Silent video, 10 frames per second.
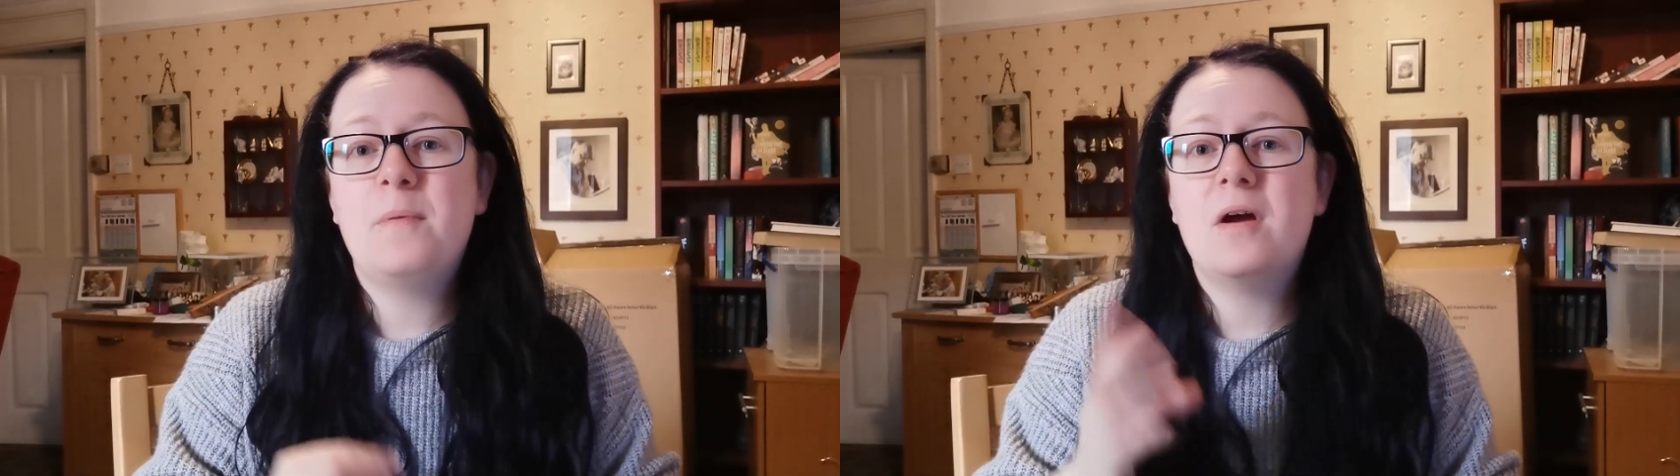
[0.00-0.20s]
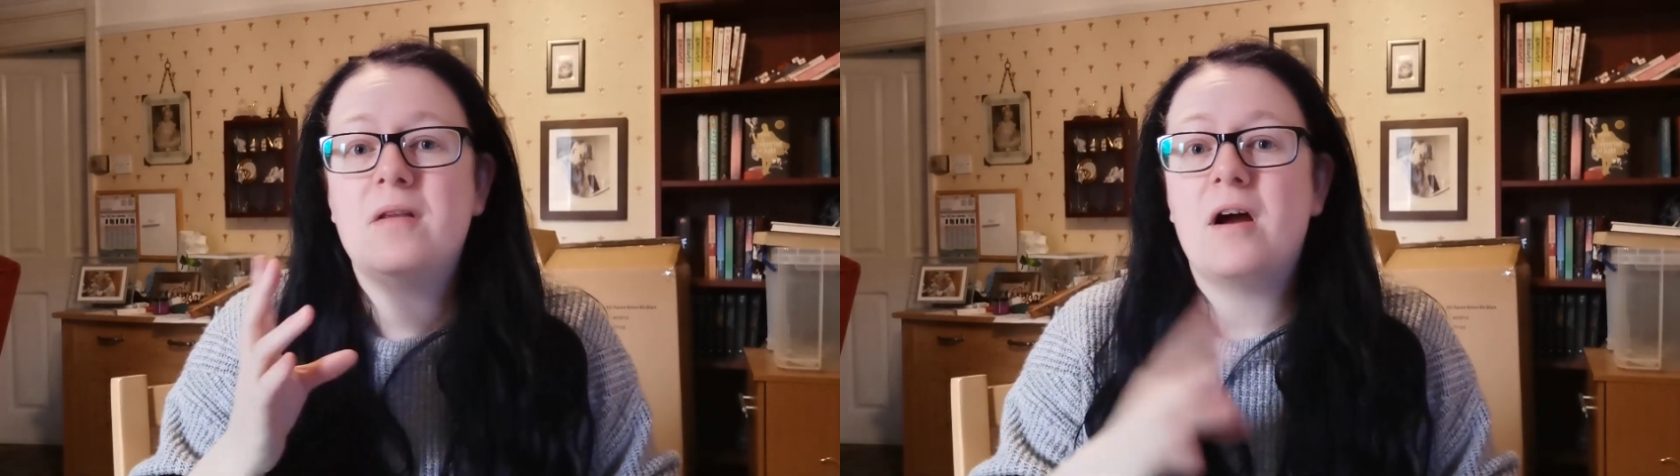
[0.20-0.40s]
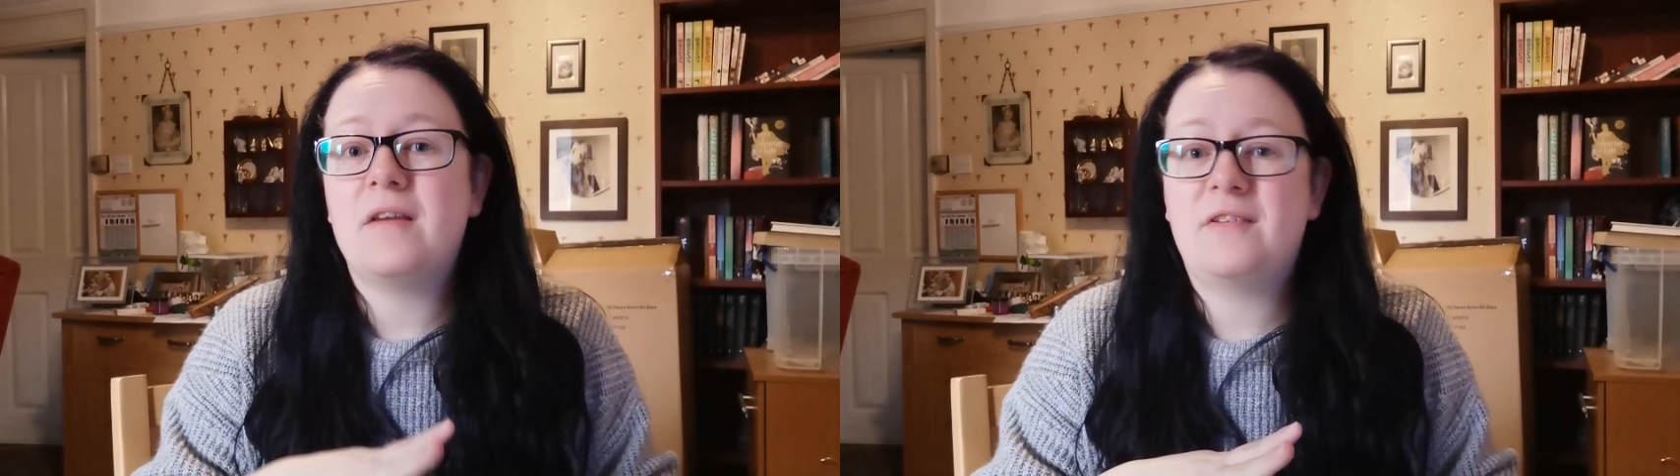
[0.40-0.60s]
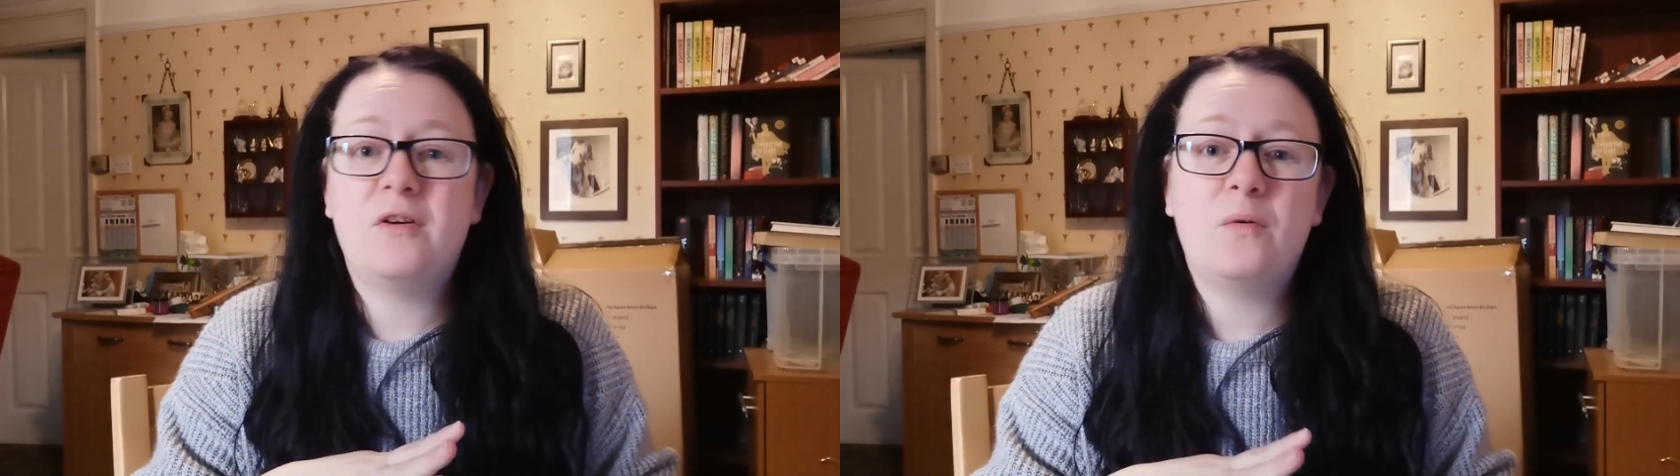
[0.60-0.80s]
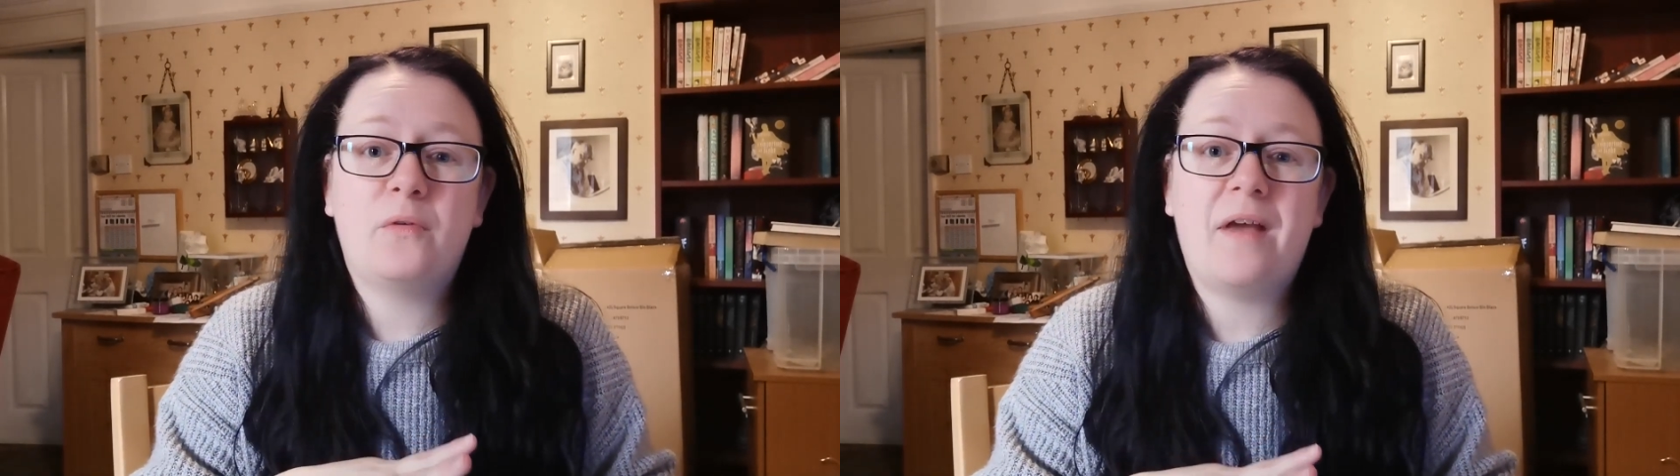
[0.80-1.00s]
but I
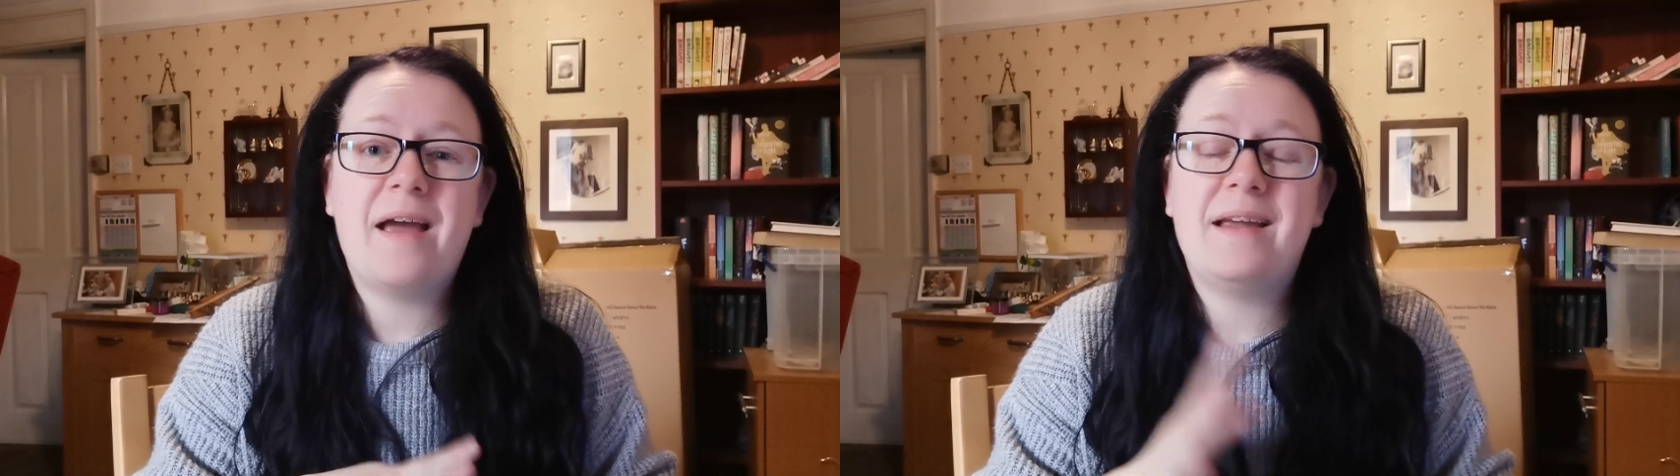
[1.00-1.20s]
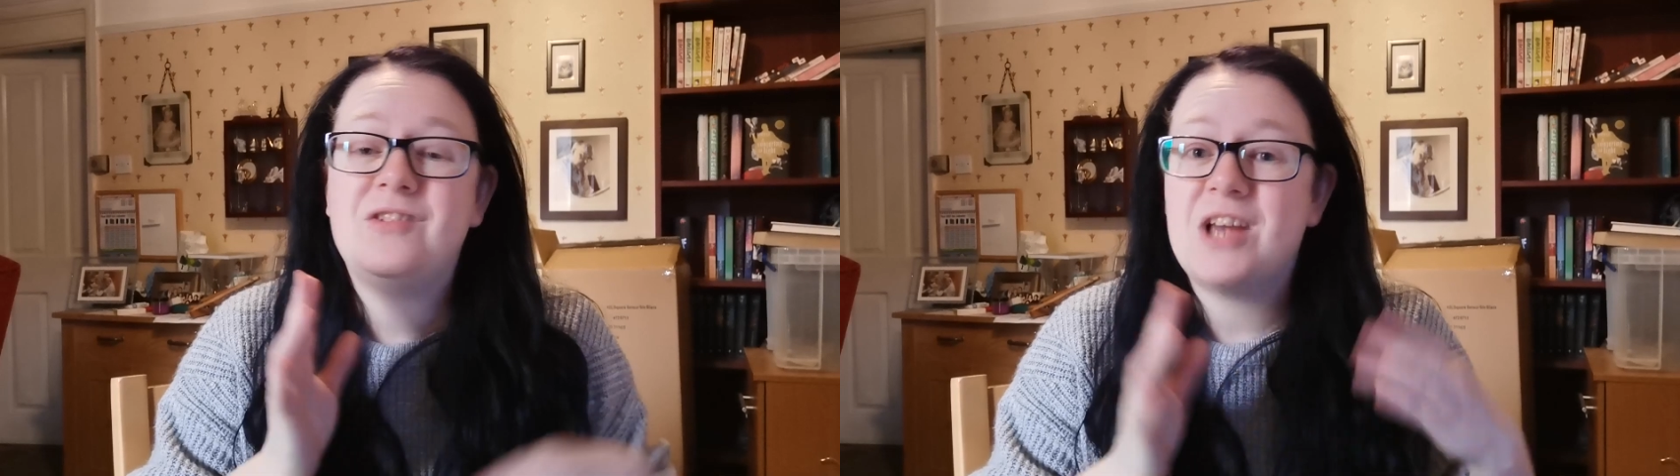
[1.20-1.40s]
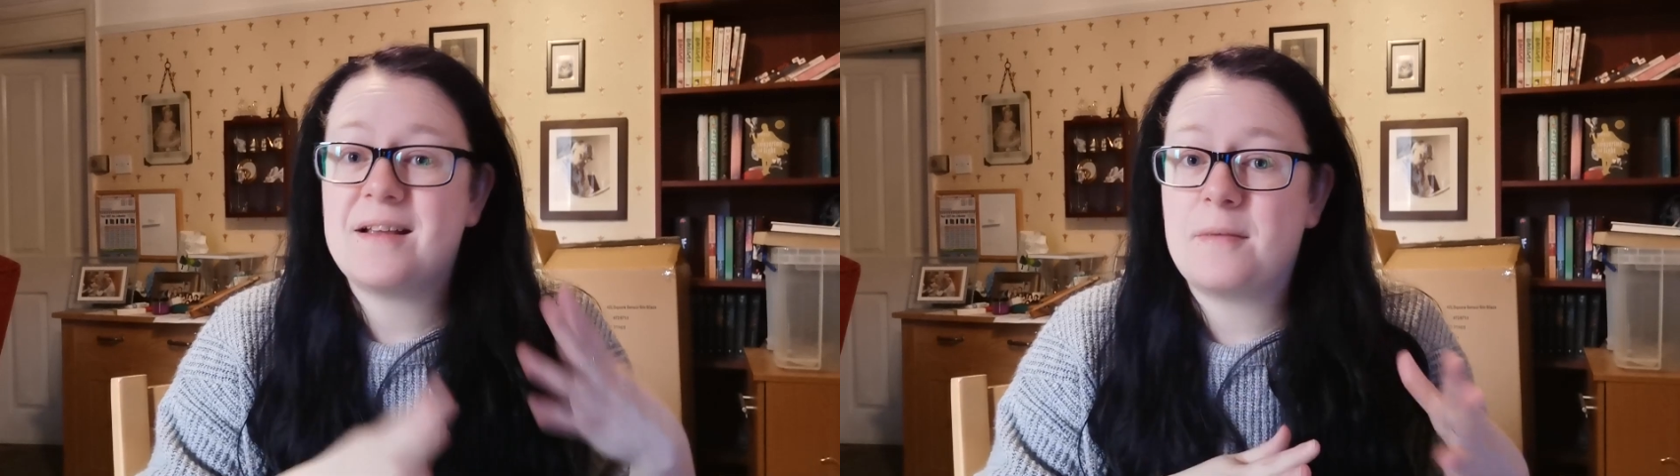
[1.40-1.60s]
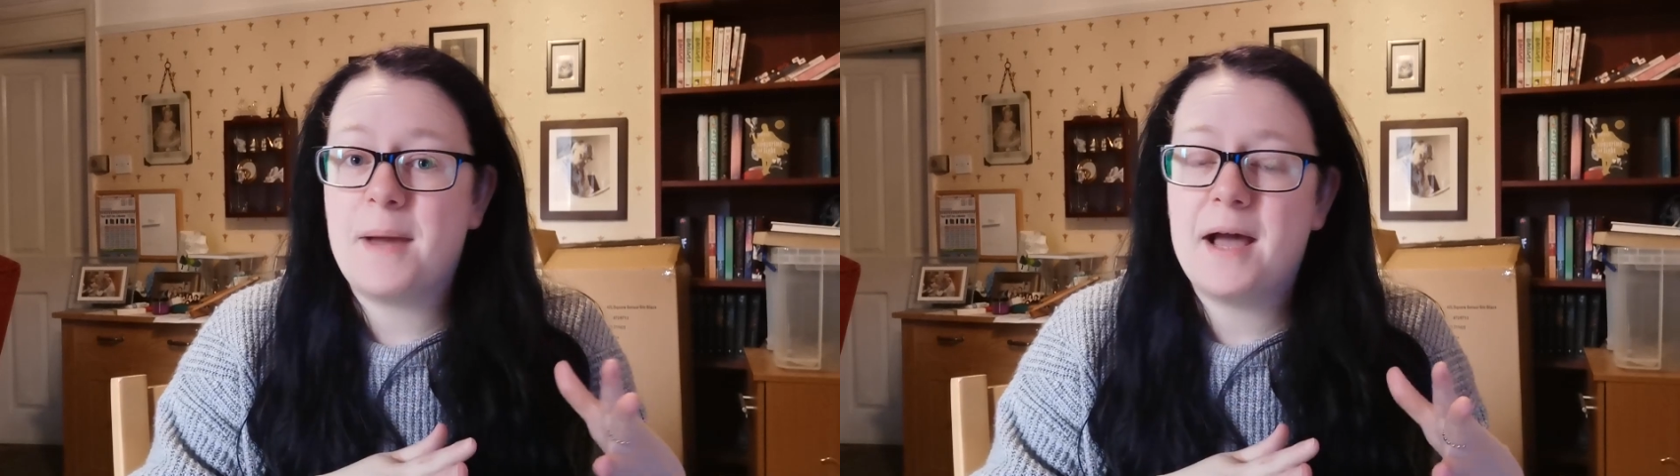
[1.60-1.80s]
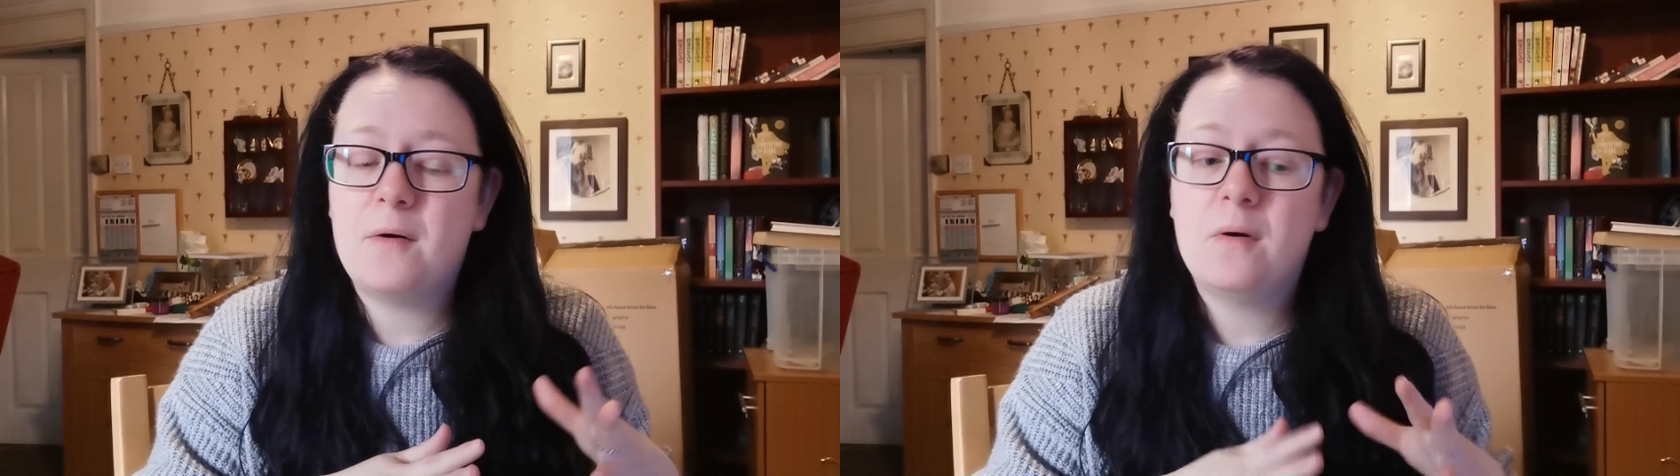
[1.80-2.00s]
still say check them
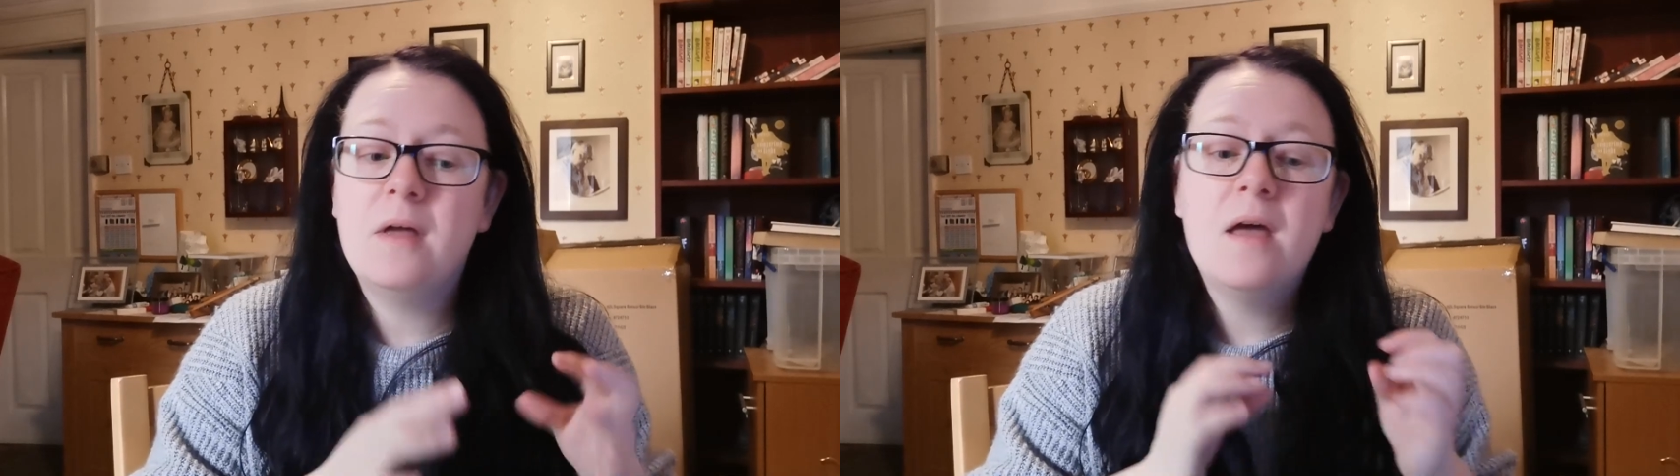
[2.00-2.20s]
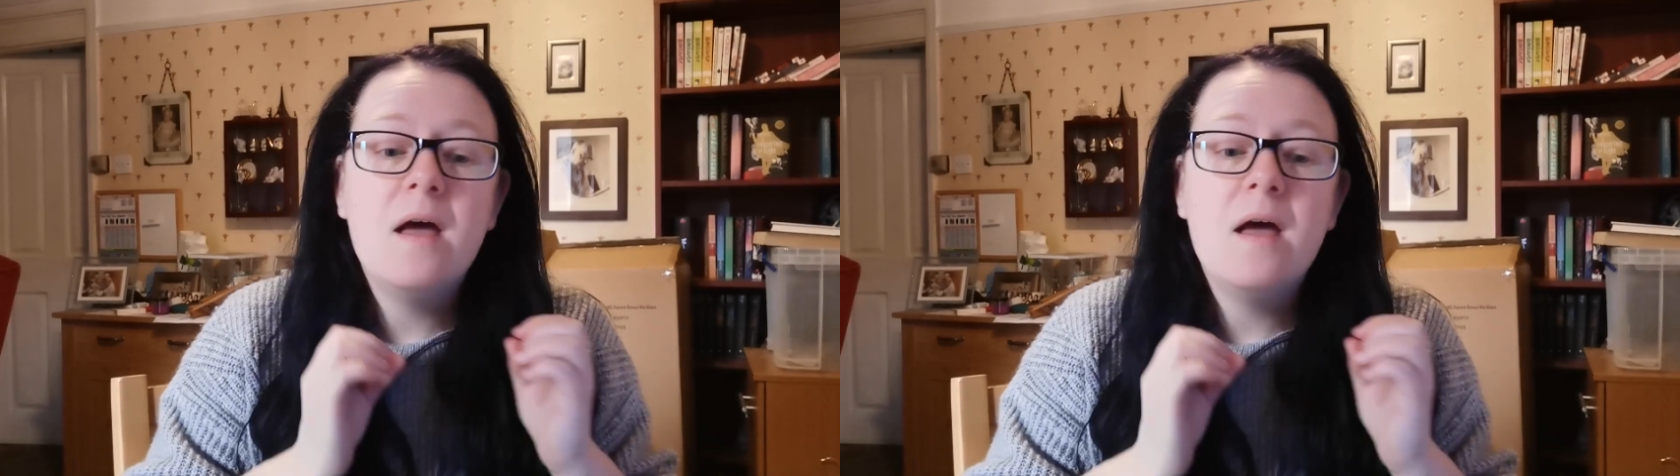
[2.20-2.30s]
out.